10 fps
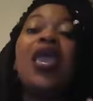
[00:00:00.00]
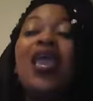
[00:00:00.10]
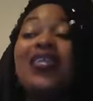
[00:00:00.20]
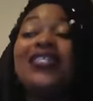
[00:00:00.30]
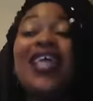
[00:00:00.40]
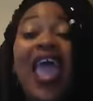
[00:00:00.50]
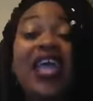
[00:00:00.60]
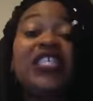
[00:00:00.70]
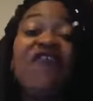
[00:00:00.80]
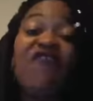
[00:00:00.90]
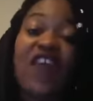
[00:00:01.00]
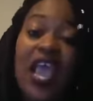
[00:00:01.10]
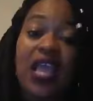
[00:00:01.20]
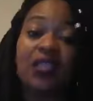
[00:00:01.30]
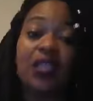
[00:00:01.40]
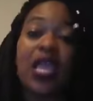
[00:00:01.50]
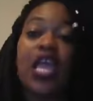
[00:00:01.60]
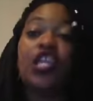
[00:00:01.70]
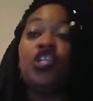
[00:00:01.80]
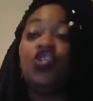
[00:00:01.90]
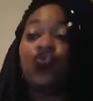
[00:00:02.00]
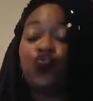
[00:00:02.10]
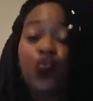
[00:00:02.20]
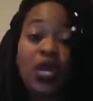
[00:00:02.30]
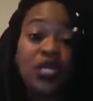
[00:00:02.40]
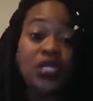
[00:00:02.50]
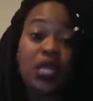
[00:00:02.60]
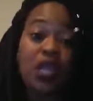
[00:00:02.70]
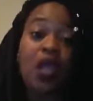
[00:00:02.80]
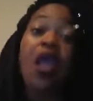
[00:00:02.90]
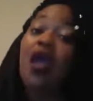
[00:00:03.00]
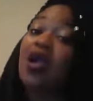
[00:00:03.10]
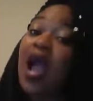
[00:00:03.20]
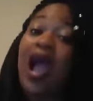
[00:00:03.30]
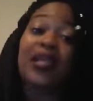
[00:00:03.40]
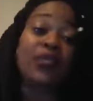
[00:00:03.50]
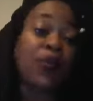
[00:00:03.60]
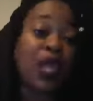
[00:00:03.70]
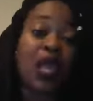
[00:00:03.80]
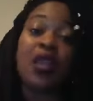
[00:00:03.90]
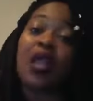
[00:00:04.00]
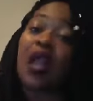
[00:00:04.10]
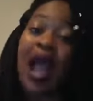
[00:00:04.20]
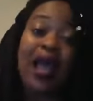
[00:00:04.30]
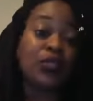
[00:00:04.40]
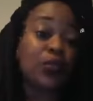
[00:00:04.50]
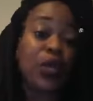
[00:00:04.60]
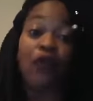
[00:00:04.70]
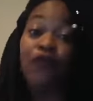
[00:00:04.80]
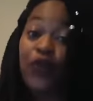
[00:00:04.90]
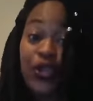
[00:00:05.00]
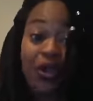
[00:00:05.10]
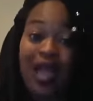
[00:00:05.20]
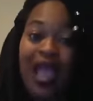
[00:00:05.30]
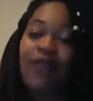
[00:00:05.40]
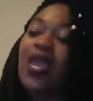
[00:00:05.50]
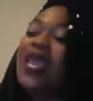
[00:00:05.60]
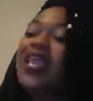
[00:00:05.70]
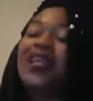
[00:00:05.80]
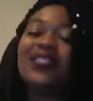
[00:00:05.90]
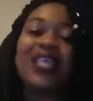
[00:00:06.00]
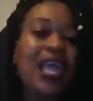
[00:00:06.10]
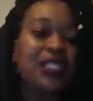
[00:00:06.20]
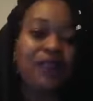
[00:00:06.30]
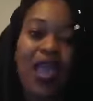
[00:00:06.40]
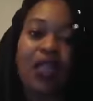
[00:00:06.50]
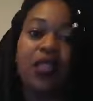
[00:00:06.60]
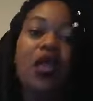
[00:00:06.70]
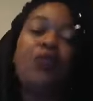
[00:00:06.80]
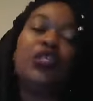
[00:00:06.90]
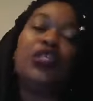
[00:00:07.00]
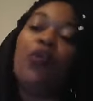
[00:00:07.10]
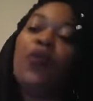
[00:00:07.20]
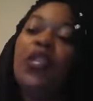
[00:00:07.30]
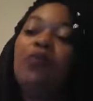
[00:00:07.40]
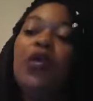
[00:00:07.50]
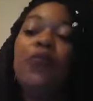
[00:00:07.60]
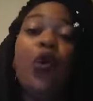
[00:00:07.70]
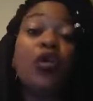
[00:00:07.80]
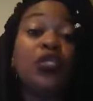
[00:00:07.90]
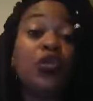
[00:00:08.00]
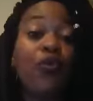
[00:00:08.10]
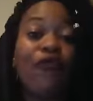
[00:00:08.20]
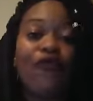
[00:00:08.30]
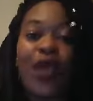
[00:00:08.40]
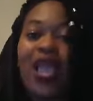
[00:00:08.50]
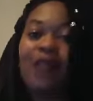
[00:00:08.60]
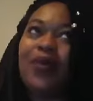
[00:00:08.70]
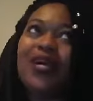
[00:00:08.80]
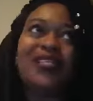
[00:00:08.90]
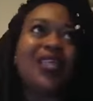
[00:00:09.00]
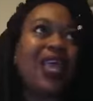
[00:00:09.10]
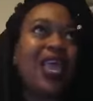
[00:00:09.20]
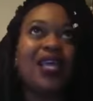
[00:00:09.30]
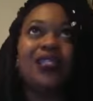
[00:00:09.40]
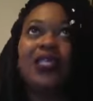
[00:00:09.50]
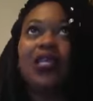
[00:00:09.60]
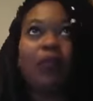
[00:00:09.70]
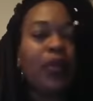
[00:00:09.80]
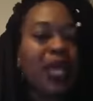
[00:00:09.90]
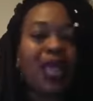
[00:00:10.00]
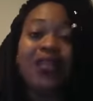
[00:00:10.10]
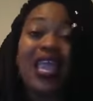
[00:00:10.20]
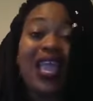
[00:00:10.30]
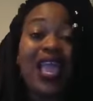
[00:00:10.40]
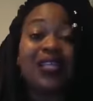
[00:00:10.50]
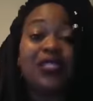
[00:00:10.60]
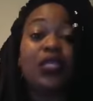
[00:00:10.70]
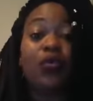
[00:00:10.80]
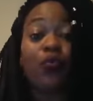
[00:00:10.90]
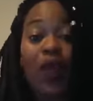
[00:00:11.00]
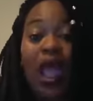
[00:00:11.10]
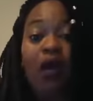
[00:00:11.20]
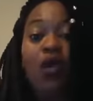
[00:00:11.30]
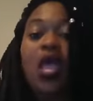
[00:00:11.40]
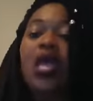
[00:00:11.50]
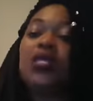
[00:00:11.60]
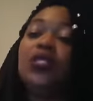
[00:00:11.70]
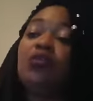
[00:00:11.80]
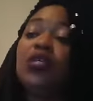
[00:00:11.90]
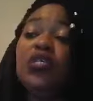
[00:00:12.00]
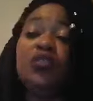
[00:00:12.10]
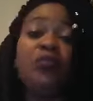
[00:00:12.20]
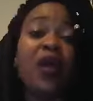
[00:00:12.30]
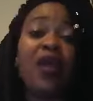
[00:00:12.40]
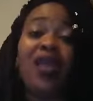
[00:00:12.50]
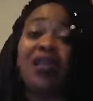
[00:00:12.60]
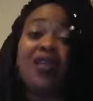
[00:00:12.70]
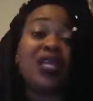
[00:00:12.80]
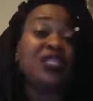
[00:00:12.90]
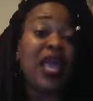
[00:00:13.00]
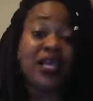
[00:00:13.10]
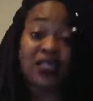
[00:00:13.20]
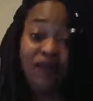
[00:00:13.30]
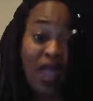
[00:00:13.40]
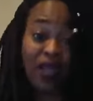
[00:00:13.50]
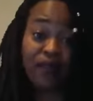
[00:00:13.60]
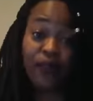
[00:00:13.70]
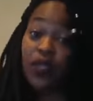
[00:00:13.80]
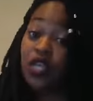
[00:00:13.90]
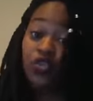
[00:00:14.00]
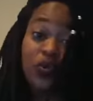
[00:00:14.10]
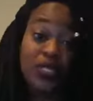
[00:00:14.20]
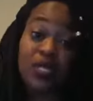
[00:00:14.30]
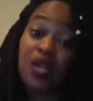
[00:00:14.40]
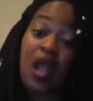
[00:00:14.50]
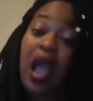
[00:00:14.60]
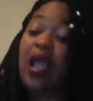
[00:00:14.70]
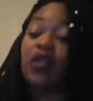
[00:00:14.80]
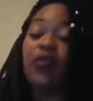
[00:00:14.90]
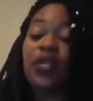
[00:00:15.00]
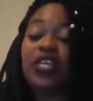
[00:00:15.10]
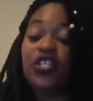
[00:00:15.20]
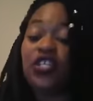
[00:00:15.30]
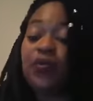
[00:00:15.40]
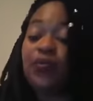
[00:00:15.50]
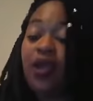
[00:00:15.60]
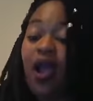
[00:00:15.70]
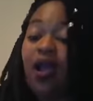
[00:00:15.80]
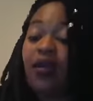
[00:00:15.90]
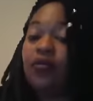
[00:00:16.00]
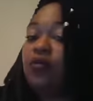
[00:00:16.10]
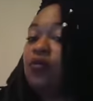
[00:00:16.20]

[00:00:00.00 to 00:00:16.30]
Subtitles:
it takes faith in trusting God's plan and God's will for your life. It takes faith. But so many people are so afraid because they can't see the plan. They can't see the route. And so this is where it takes faith. Trusting in God and a relationship with God.